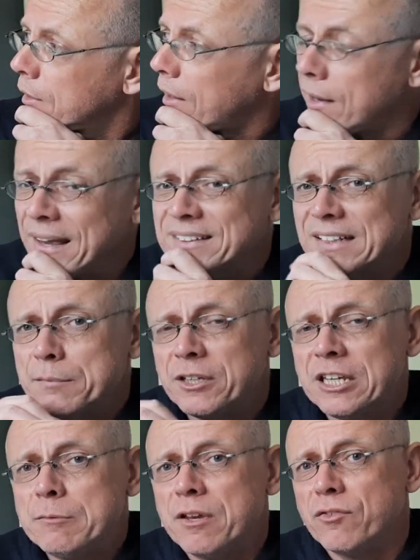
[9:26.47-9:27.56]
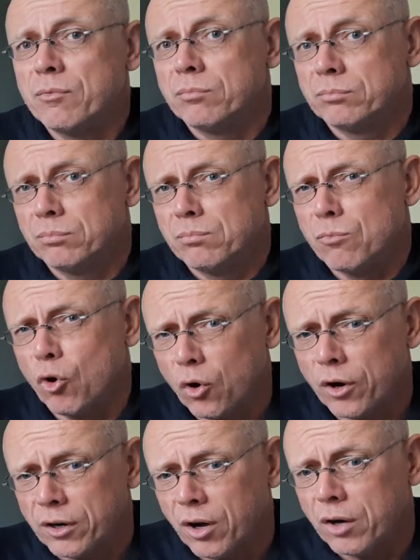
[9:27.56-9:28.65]
It actually became even
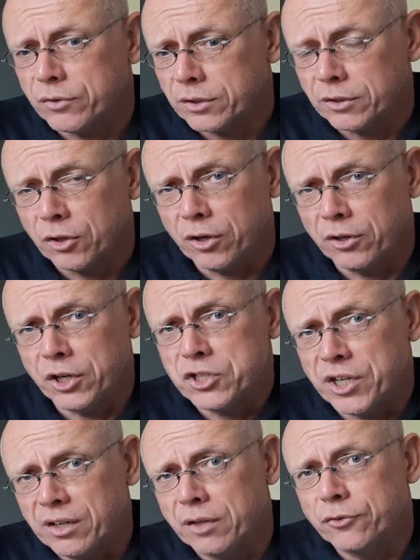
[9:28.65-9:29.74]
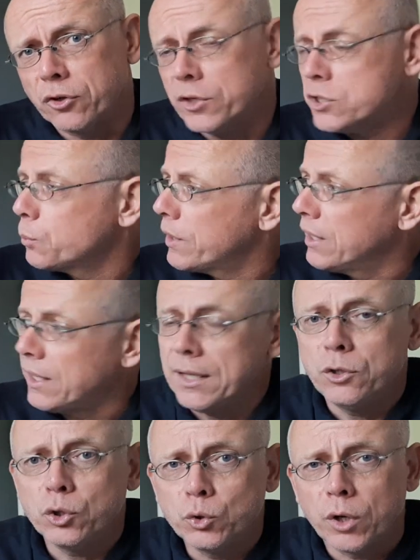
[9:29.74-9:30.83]
more of an agenda for us when the
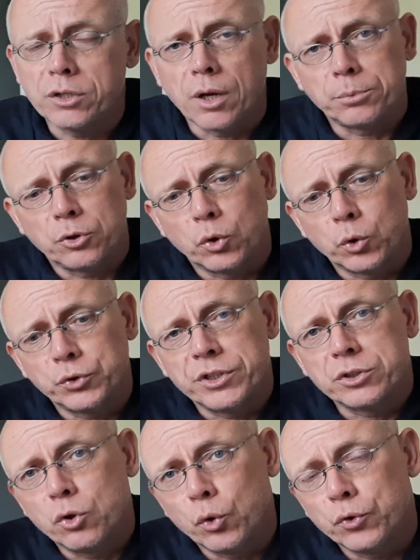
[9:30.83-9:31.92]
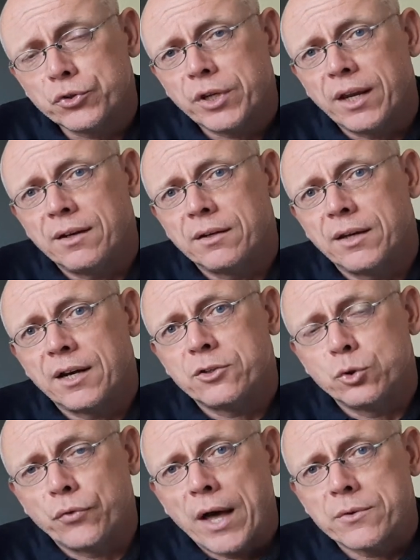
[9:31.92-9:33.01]
EU adopted all these goals in their
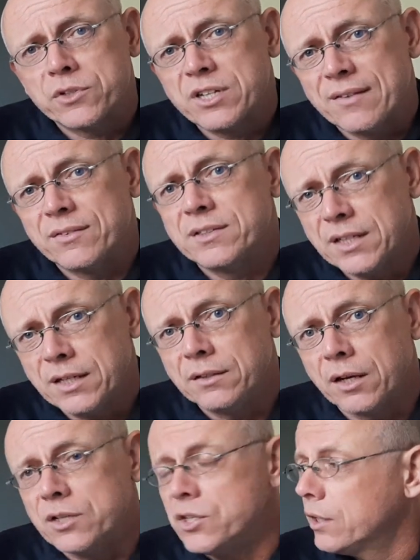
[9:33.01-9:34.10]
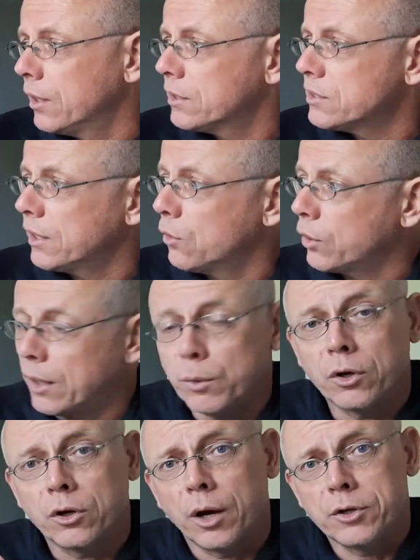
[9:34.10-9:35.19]
2017 agenda, saying, okay, we're
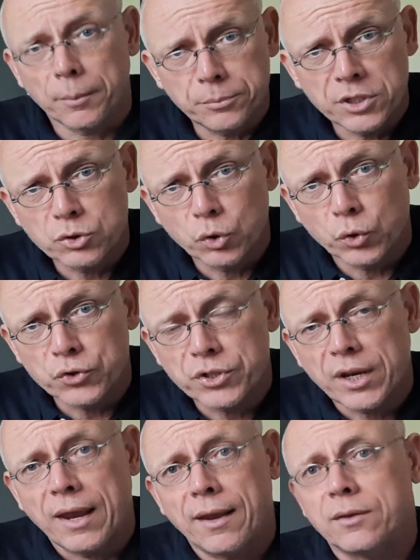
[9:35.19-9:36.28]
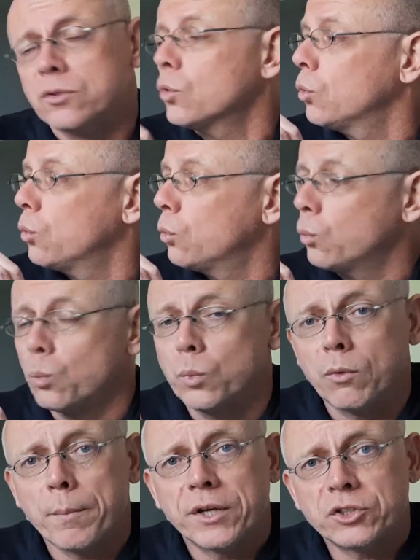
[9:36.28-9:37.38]
going to adopt these goals and we
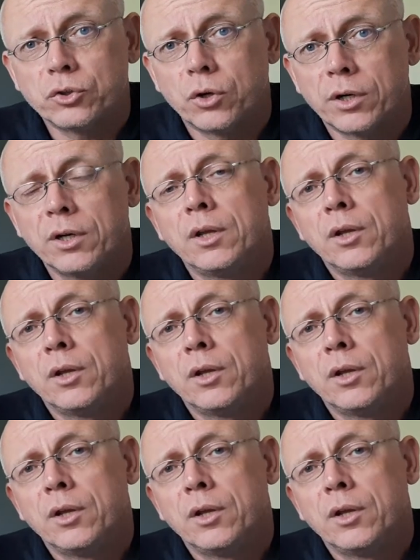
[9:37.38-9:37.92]
will make sure